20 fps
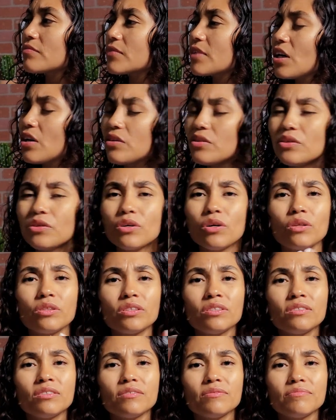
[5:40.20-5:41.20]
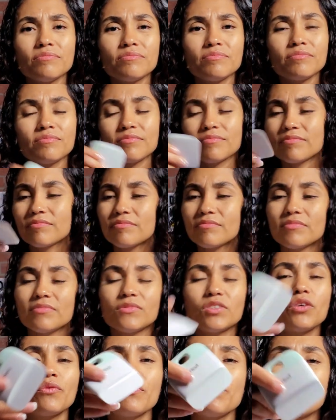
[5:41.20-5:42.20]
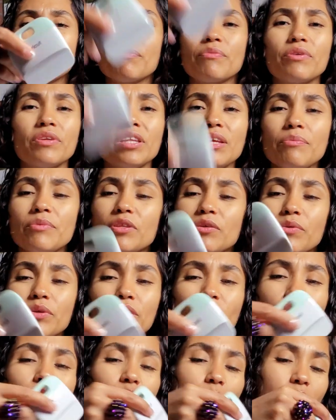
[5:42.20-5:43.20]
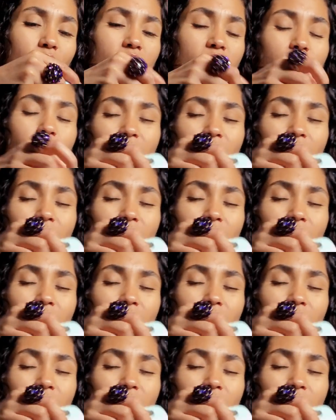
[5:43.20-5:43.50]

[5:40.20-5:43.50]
How do you call this? Don't remember, let me know in the comments.